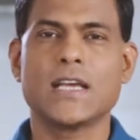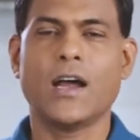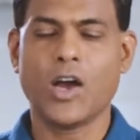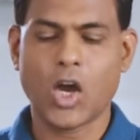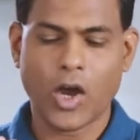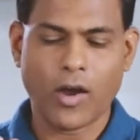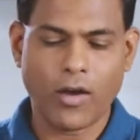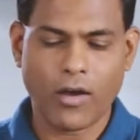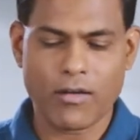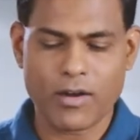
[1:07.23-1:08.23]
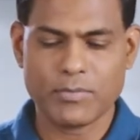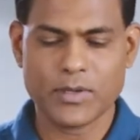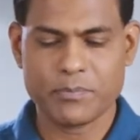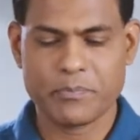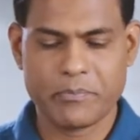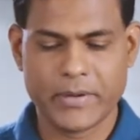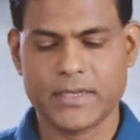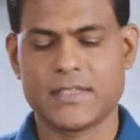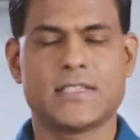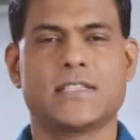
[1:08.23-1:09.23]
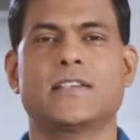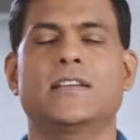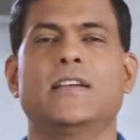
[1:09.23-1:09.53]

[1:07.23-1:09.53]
a horrible pit.